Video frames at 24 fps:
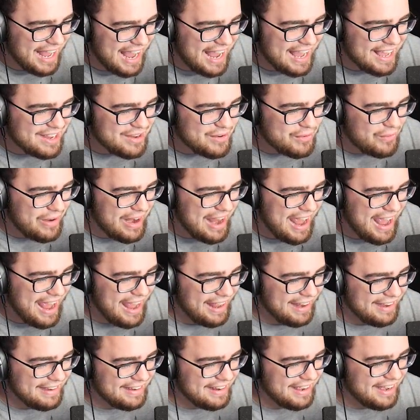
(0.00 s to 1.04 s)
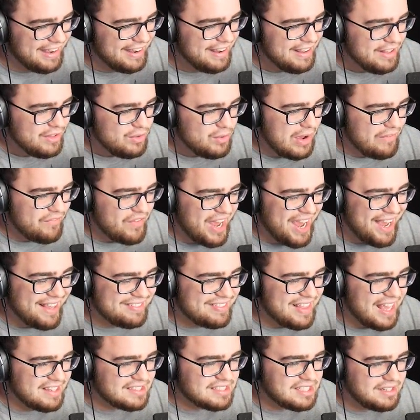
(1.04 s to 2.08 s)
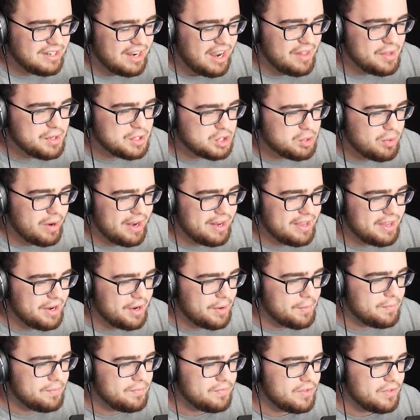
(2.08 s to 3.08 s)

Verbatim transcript: Eight grand! You have $8,000 right here.